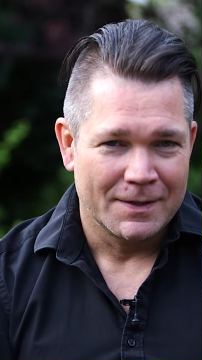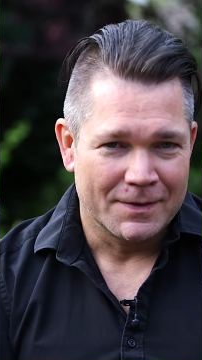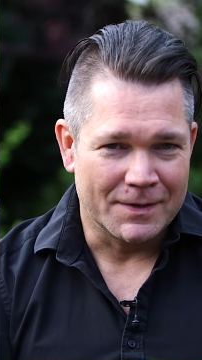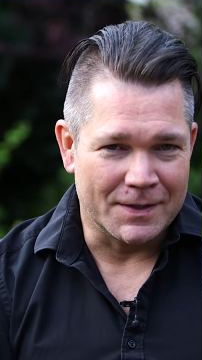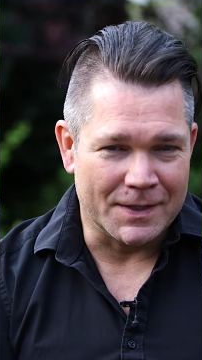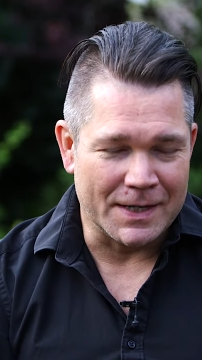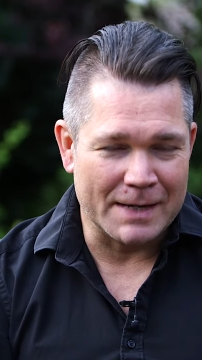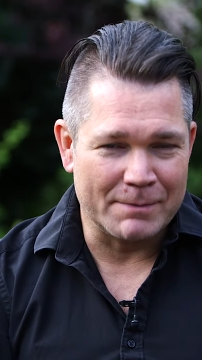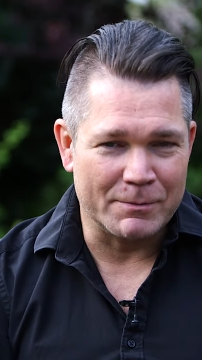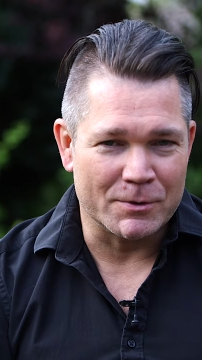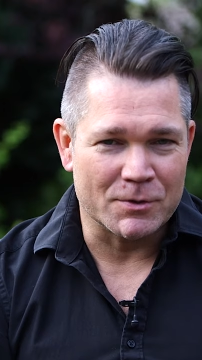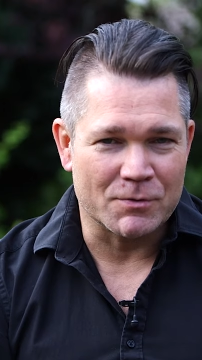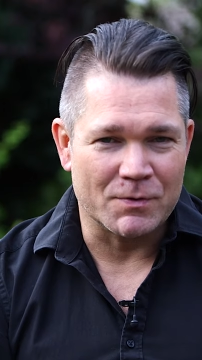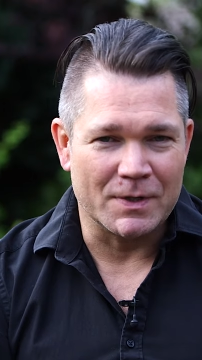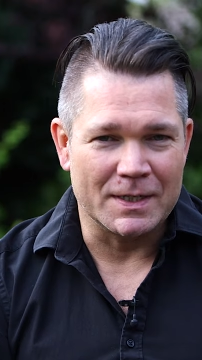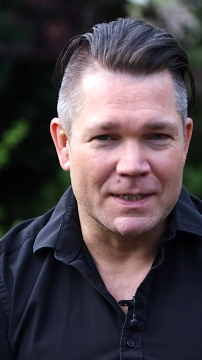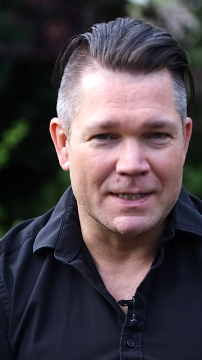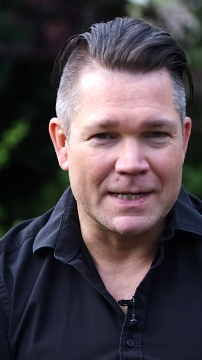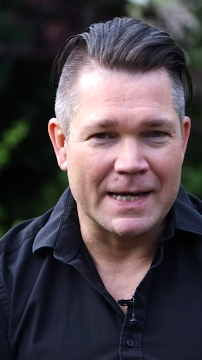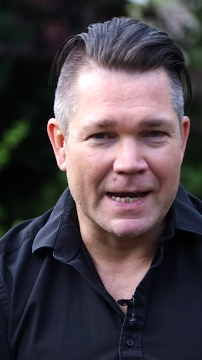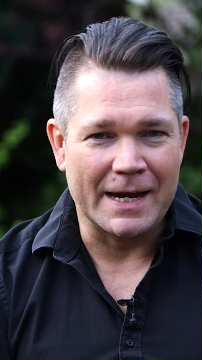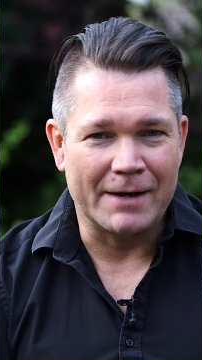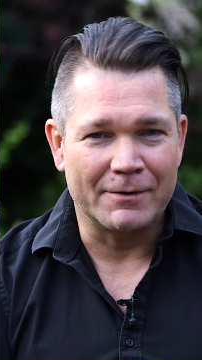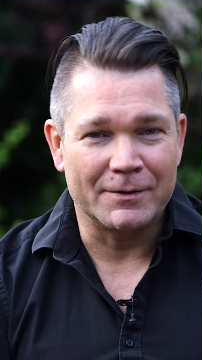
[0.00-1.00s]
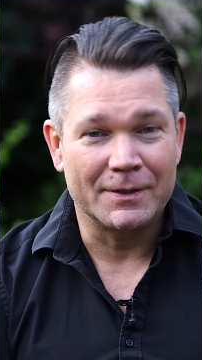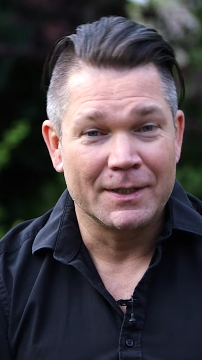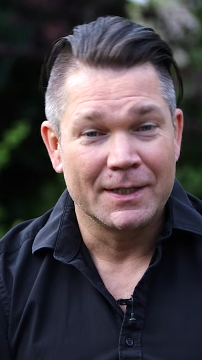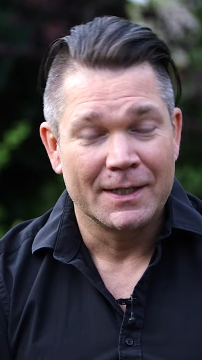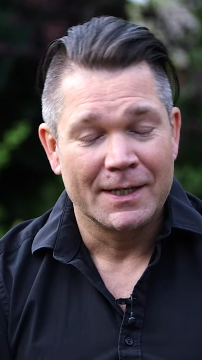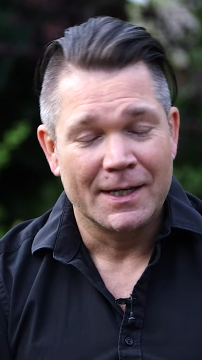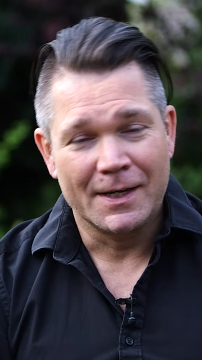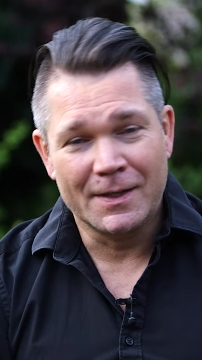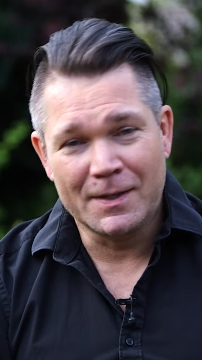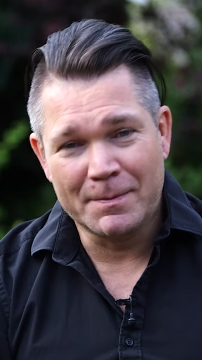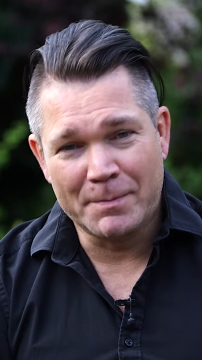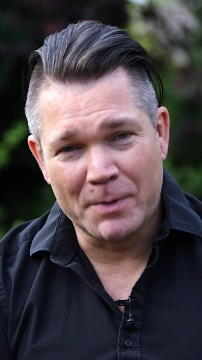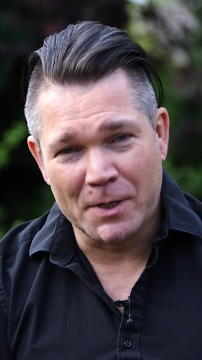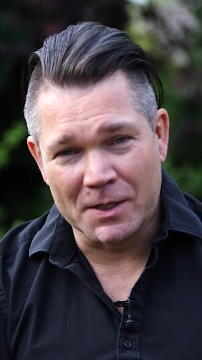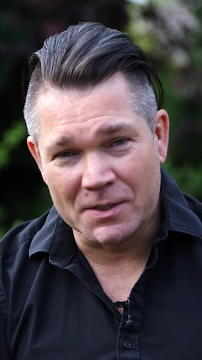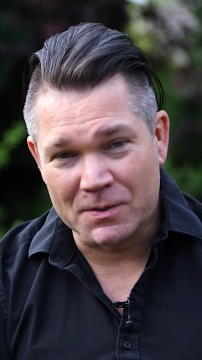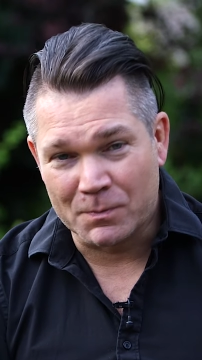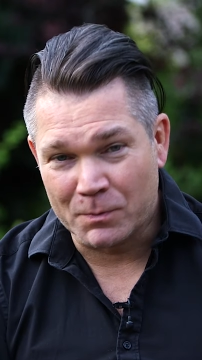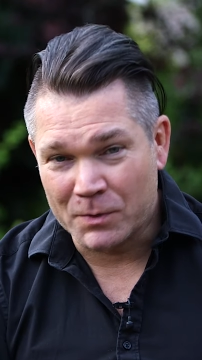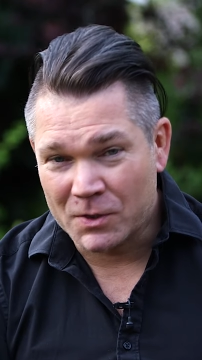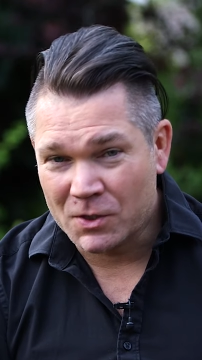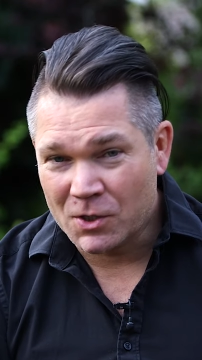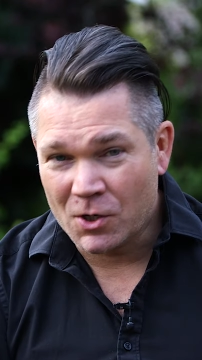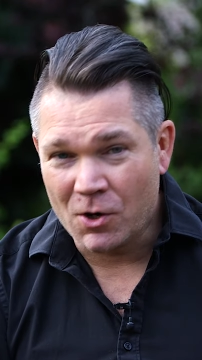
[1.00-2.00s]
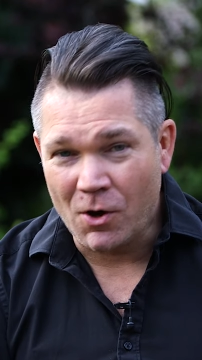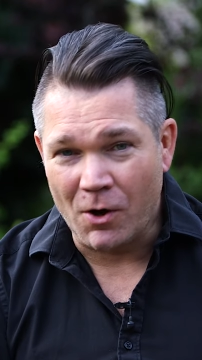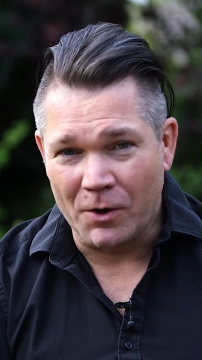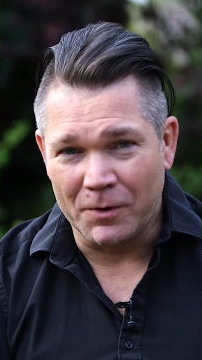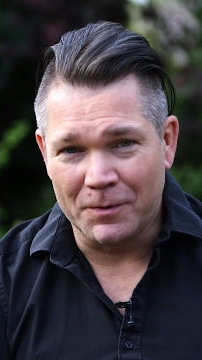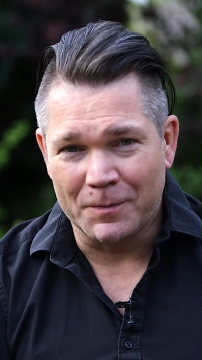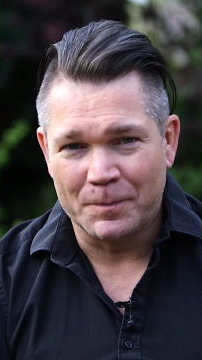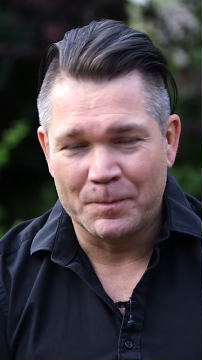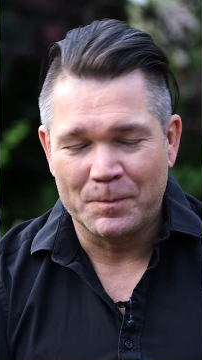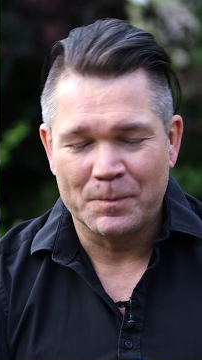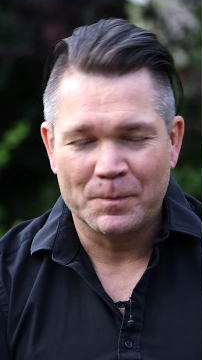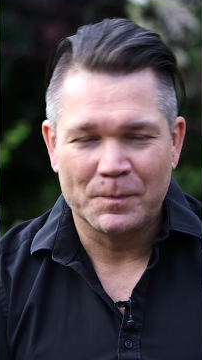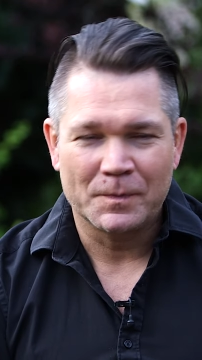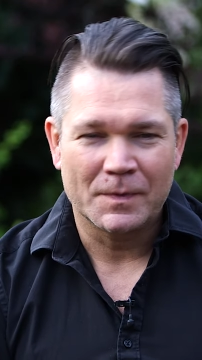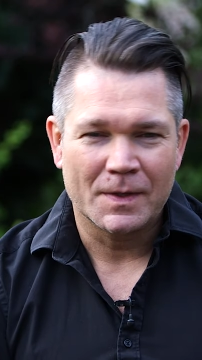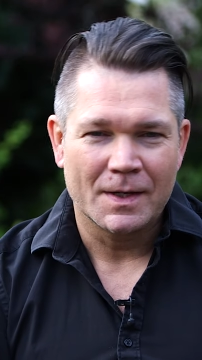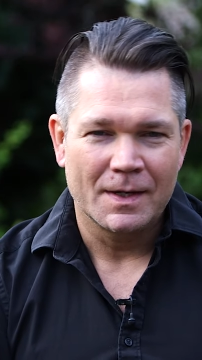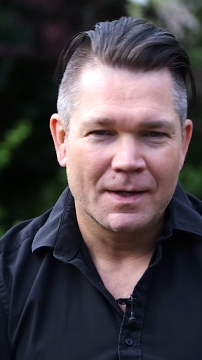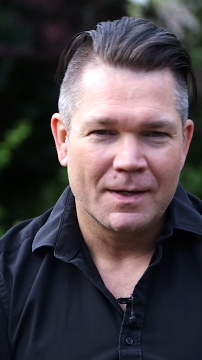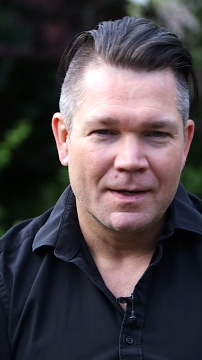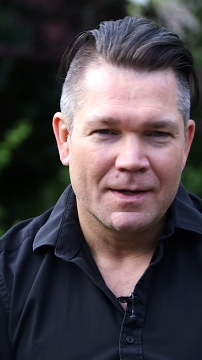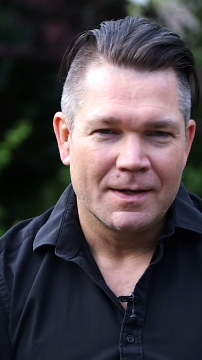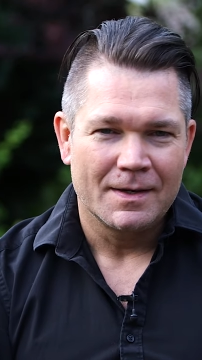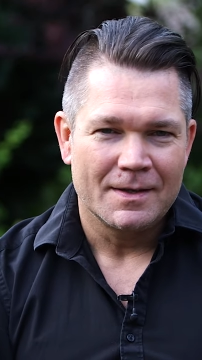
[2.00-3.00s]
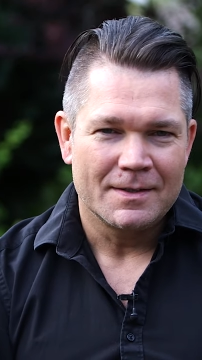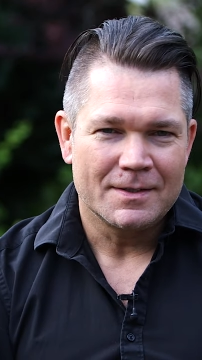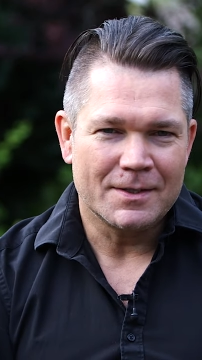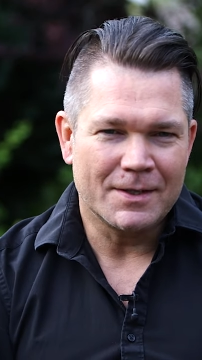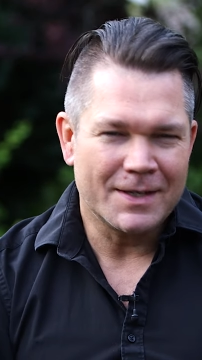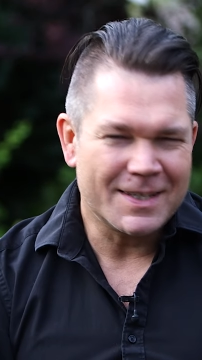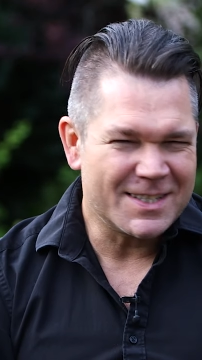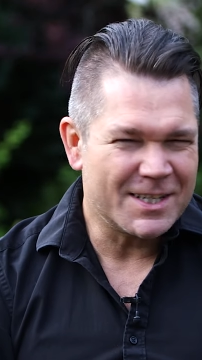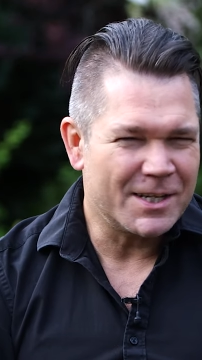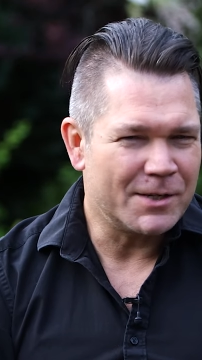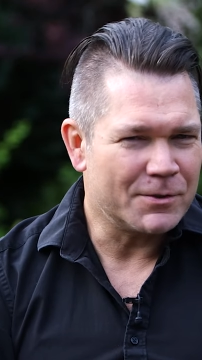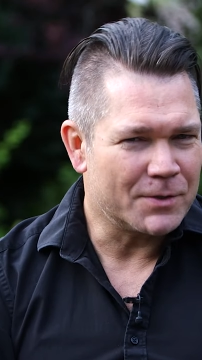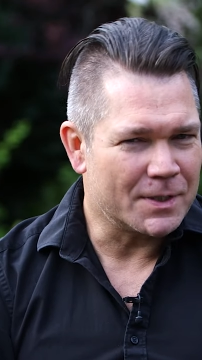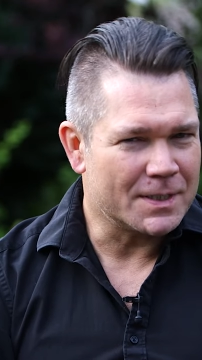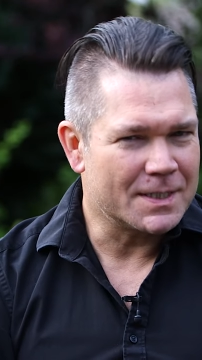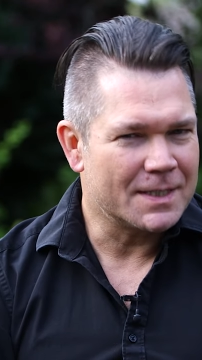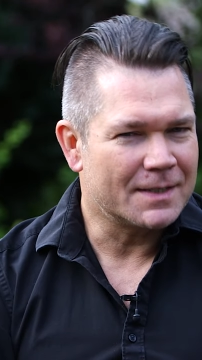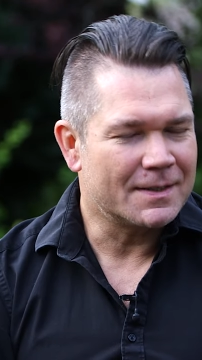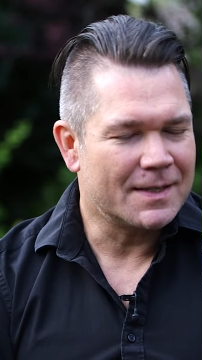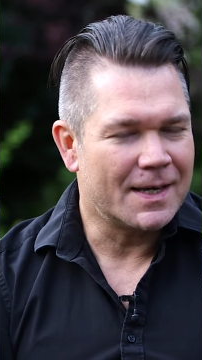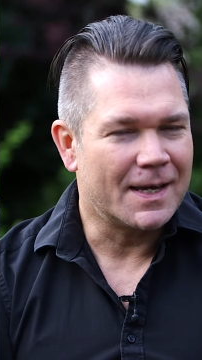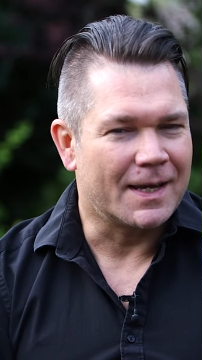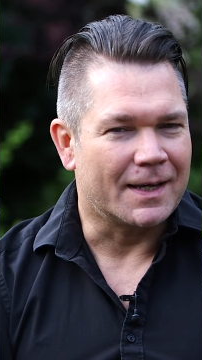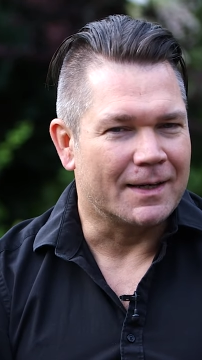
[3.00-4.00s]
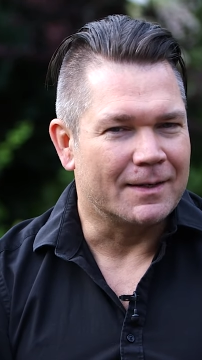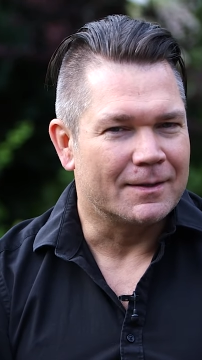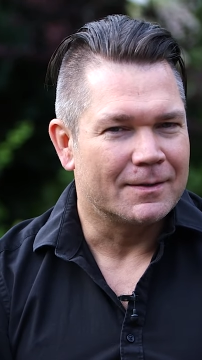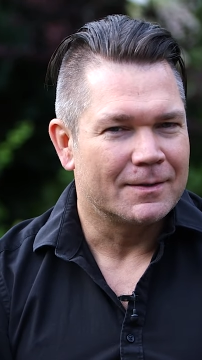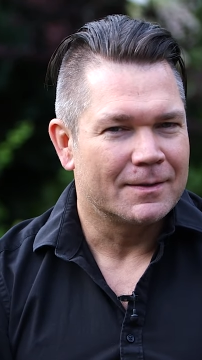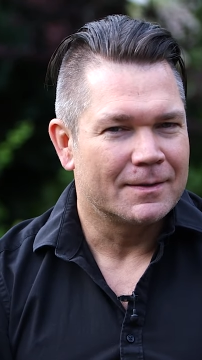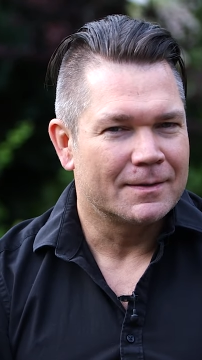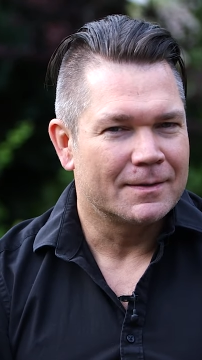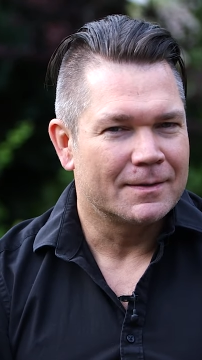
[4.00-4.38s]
The name was written down and the person was gone. So here's the interesting thing.